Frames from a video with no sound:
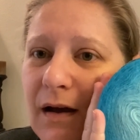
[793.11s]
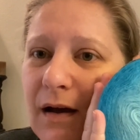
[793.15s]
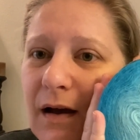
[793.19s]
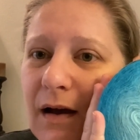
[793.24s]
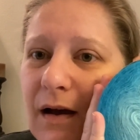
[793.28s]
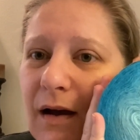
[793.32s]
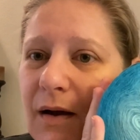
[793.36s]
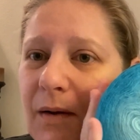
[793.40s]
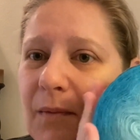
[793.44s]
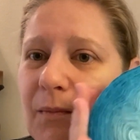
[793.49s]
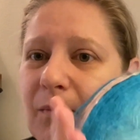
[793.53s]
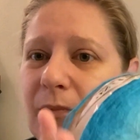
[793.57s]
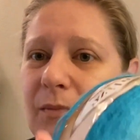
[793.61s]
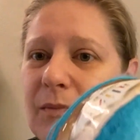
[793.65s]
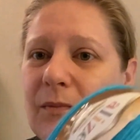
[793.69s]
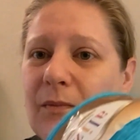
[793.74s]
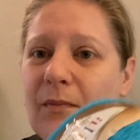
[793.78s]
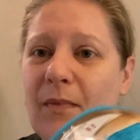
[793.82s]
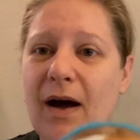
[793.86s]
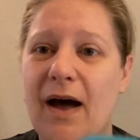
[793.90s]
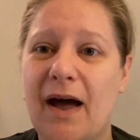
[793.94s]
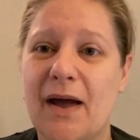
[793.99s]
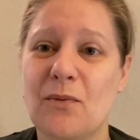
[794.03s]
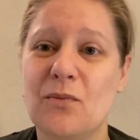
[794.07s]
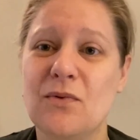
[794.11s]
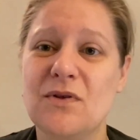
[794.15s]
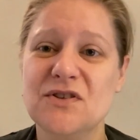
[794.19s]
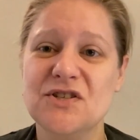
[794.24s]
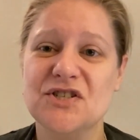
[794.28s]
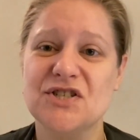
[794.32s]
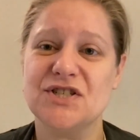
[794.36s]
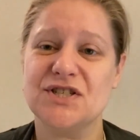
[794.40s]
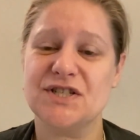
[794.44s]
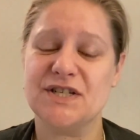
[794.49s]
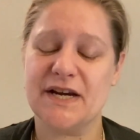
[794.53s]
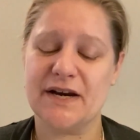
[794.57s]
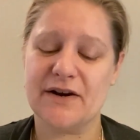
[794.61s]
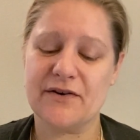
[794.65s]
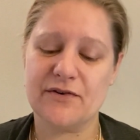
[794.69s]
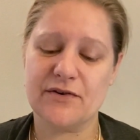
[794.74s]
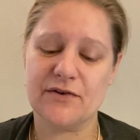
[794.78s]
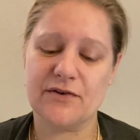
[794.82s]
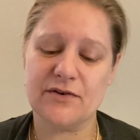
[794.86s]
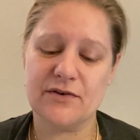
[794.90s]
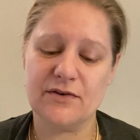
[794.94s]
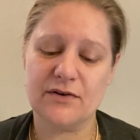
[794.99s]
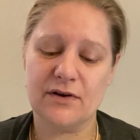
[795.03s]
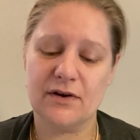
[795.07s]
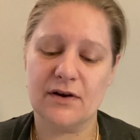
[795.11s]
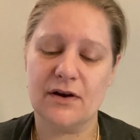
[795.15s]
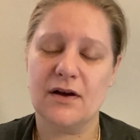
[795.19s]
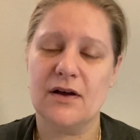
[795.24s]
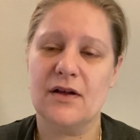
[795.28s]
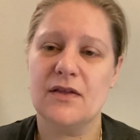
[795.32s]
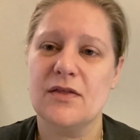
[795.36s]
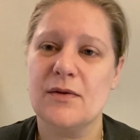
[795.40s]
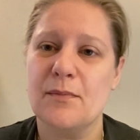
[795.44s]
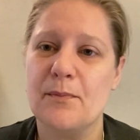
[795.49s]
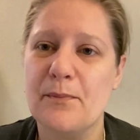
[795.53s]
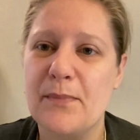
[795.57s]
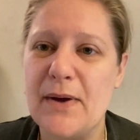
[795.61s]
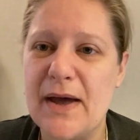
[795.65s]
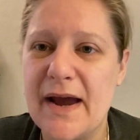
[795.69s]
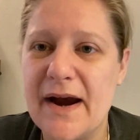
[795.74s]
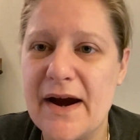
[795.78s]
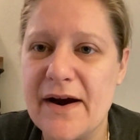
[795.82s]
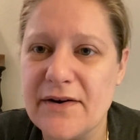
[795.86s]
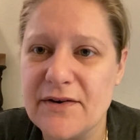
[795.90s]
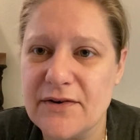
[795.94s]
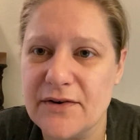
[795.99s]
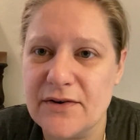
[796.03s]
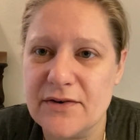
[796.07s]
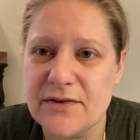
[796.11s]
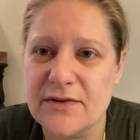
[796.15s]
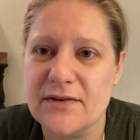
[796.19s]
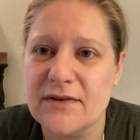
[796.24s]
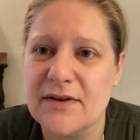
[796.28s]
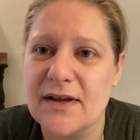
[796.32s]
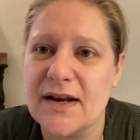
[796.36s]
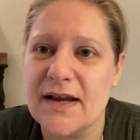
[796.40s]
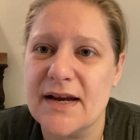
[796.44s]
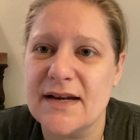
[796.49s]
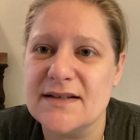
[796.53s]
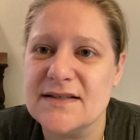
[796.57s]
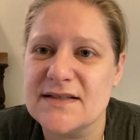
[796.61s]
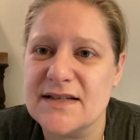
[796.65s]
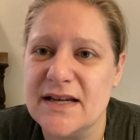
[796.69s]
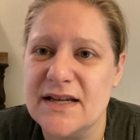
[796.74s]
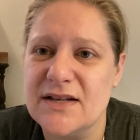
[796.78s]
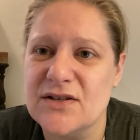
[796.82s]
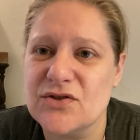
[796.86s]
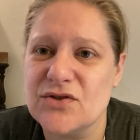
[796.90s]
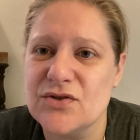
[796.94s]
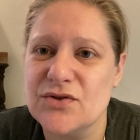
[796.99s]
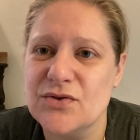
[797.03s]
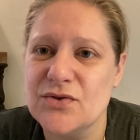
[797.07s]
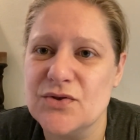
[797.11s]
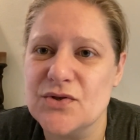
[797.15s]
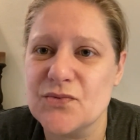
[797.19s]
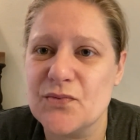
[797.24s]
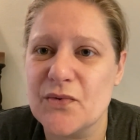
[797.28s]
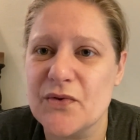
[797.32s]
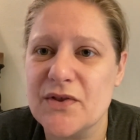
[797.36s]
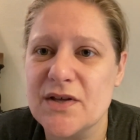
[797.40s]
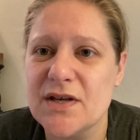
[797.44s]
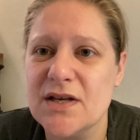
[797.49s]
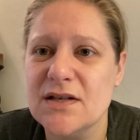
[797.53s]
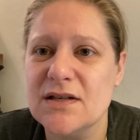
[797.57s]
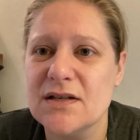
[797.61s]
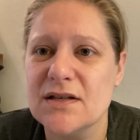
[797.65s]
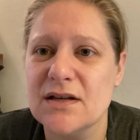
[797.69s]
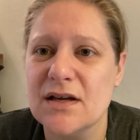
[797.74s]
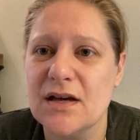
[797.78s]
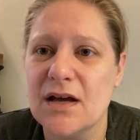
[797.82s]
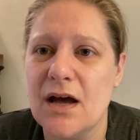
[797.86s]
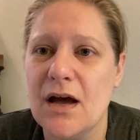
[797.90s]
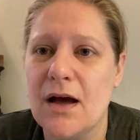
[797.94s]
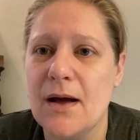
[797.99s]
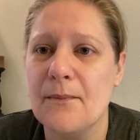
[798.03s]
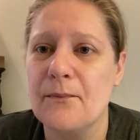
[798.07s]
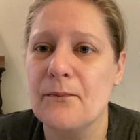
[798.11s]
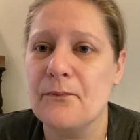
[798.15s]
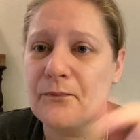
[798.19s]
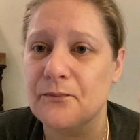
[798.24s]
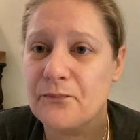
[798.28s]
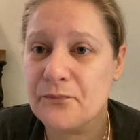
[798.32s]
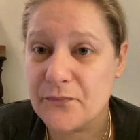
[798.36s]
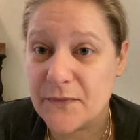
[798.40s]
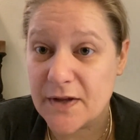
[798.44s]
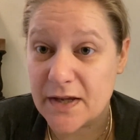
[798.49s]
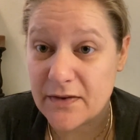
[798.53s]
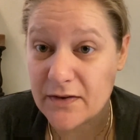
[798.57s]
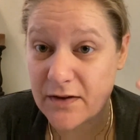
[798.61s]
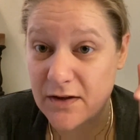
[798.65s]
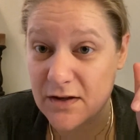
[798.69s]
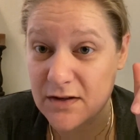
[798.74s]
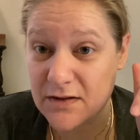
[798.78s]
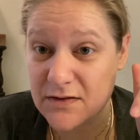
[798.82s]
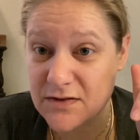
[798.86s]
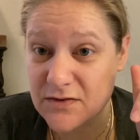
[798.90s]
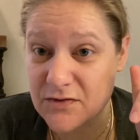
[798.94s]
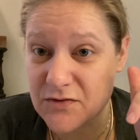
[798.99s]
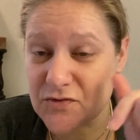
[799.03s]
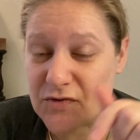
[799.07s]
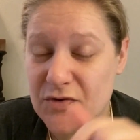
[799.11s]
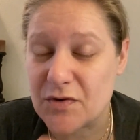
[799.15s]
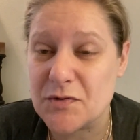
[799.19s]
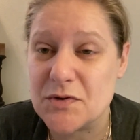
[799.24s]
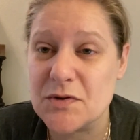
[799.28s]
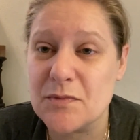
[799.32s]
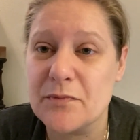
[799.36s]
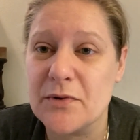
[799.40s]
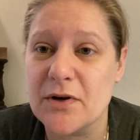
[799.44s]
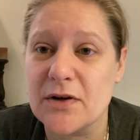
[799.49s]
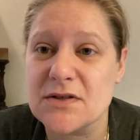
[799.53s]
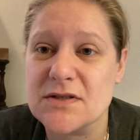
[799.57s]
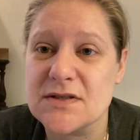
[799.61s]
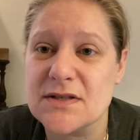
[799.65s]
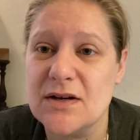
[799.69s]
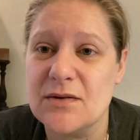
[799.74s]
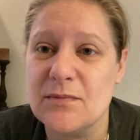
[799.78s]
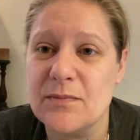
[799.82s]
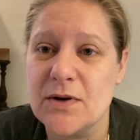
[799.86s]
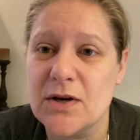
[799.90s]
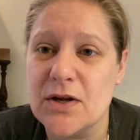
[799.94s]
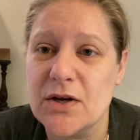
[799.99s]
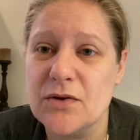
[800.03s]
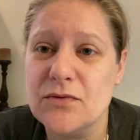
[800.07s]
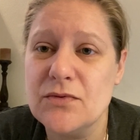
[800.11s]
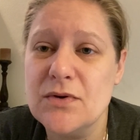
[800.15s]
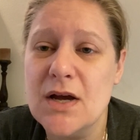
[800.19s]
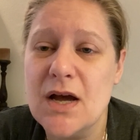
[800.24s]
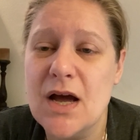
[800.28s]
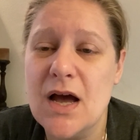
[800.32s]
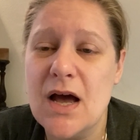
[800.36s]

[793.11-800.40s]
I will share the pattern that I intend to use with it in the description box down below.